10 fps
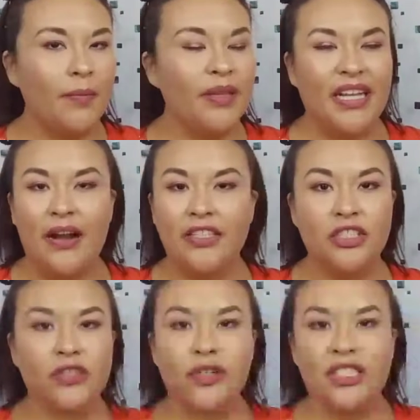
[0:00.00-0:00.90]
the character
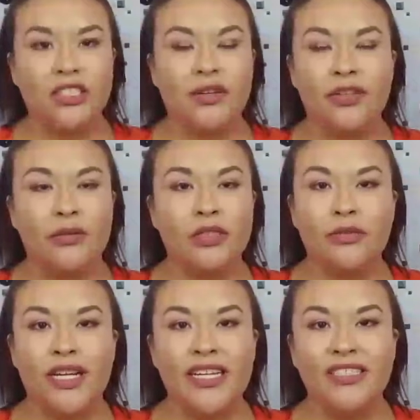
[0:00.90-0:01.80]
interaction, everything was
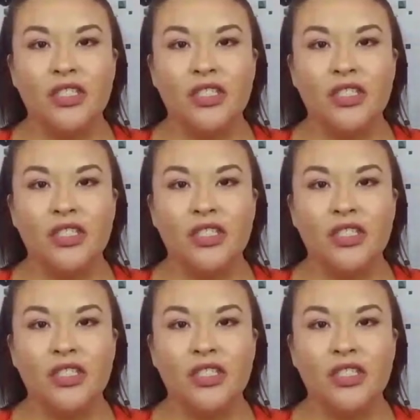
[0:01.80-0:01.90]
great.